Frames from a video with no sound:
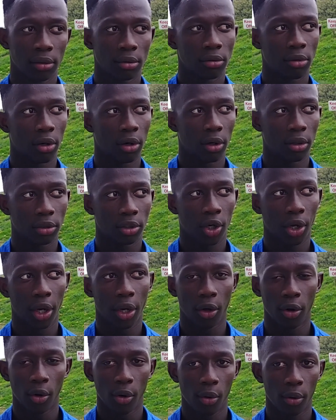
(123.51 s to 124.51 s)
Got a
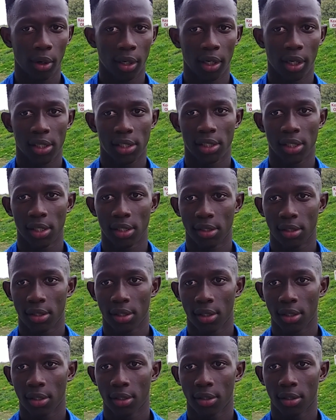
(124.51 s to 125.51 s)
goal and an assist.
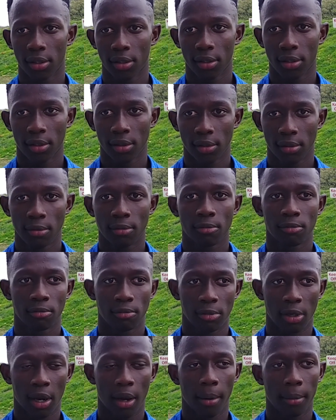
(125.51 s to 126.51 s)

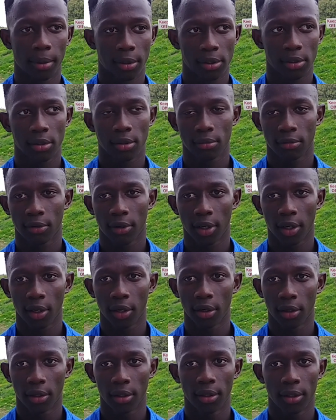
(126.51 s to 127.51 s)
Yeah, it's really
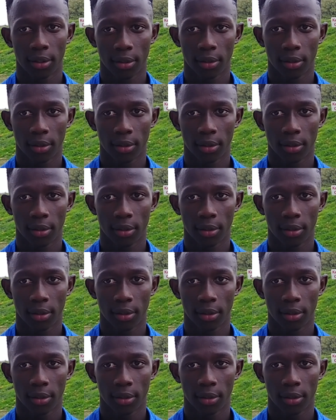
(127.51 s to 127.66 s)
good.